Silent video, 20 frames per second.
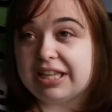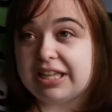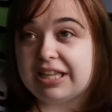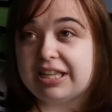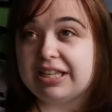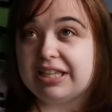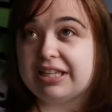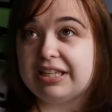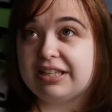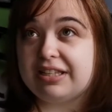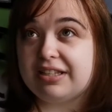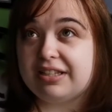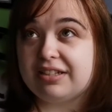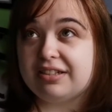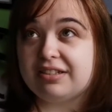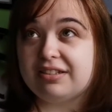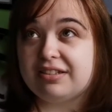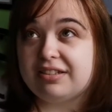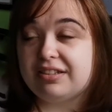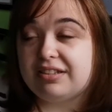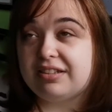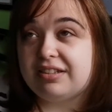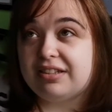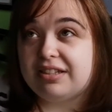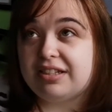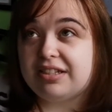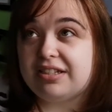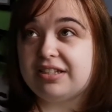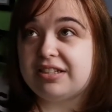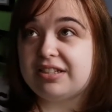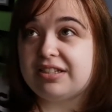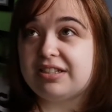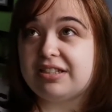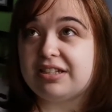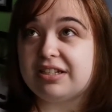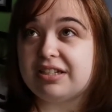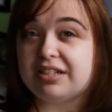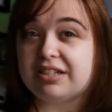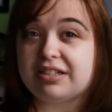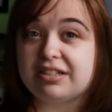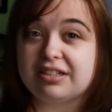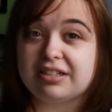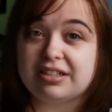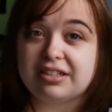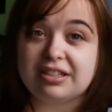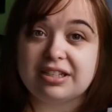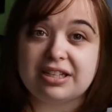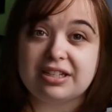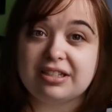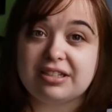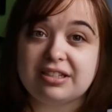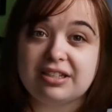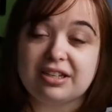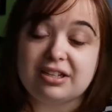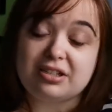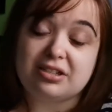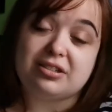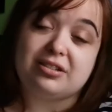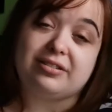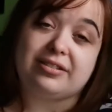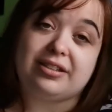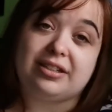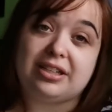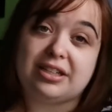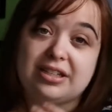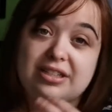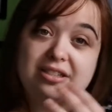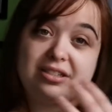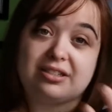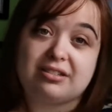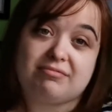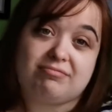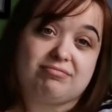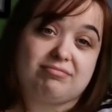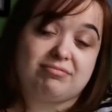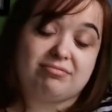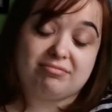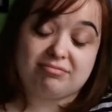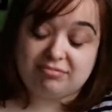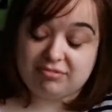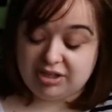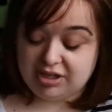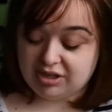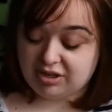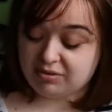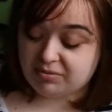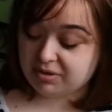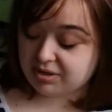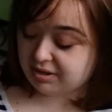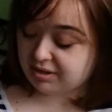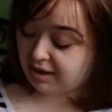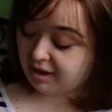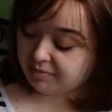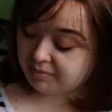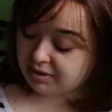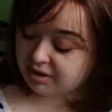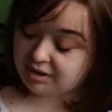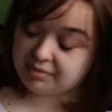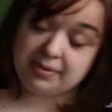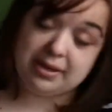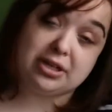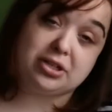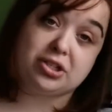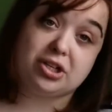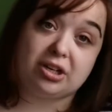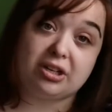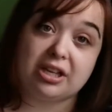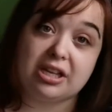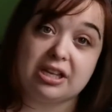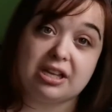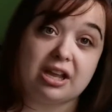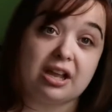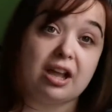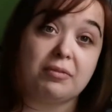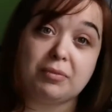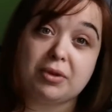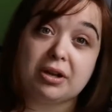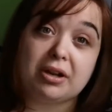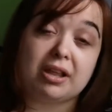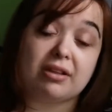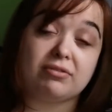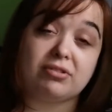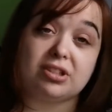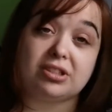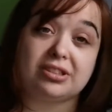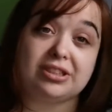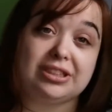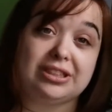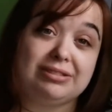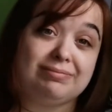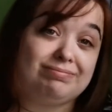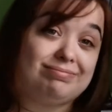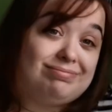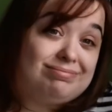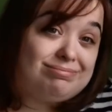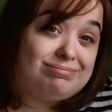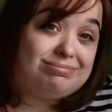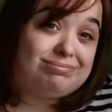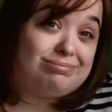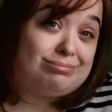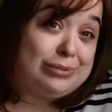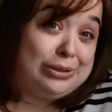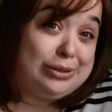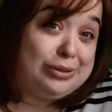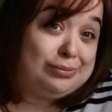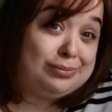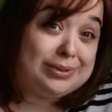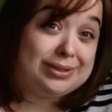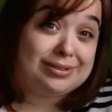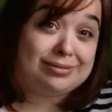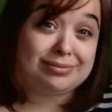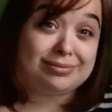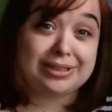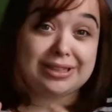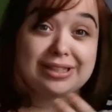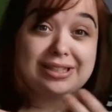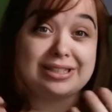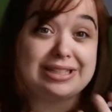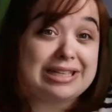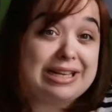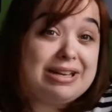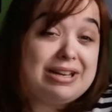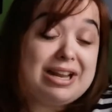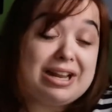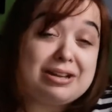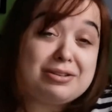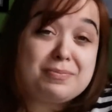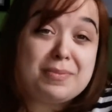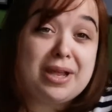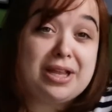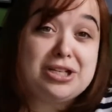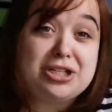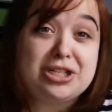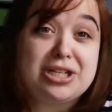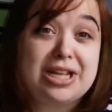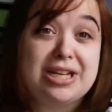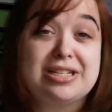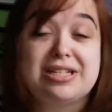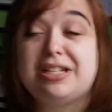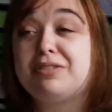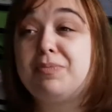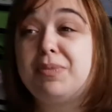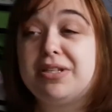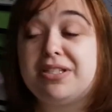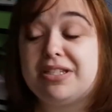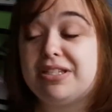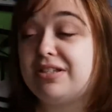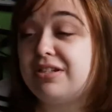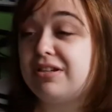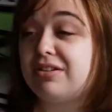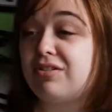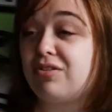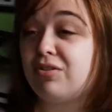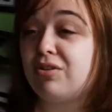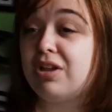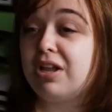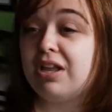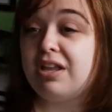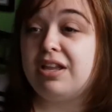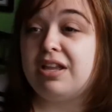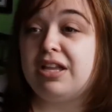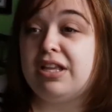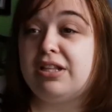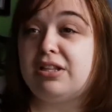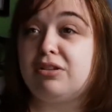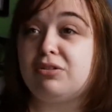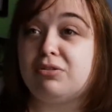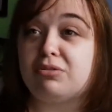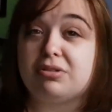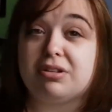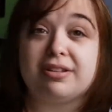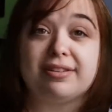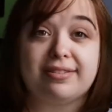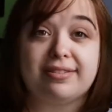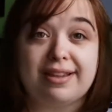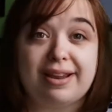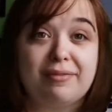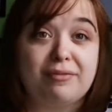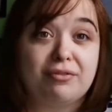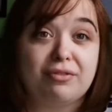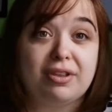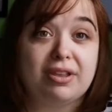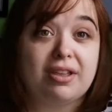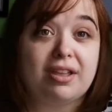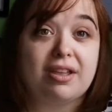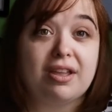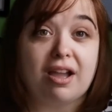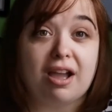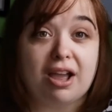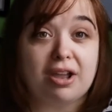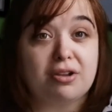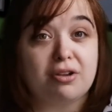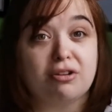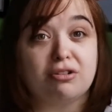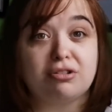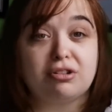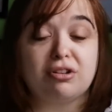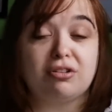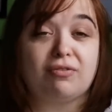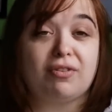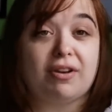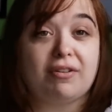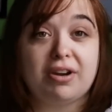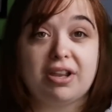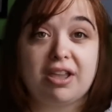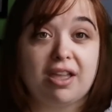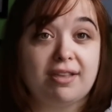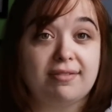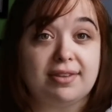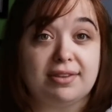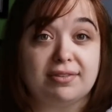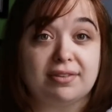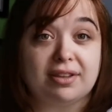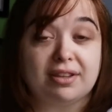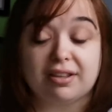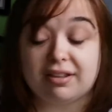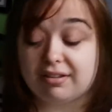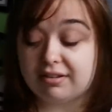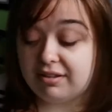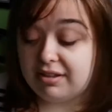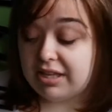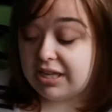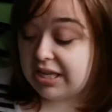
And it just, then I just realised, you know what, I'm going to be a chunky girl, I'm going to have chunky boobs. That's my genetic. My sister got the sort of slim figure, I got the very curvy figure.